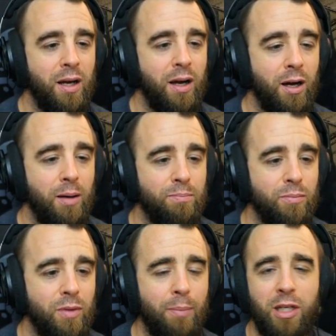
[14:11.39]

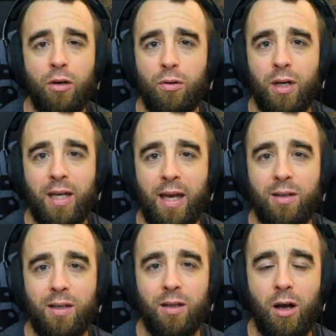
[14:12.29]
Let me know
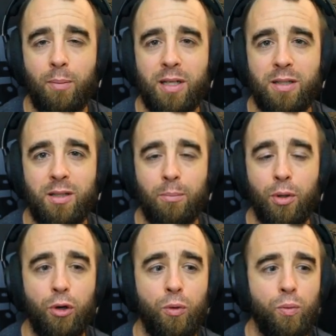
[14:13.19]
again in the comments down
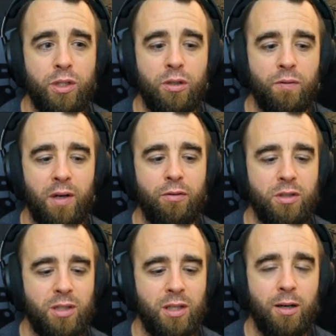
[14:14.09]
below what your
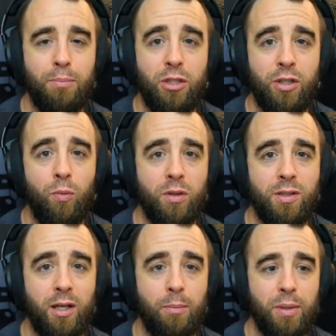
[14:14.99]
favorite BJ1
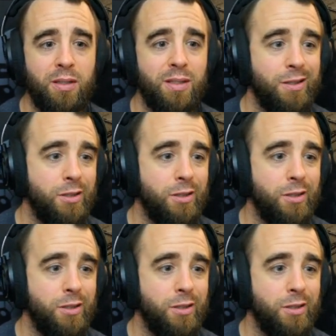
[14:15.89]
setup is.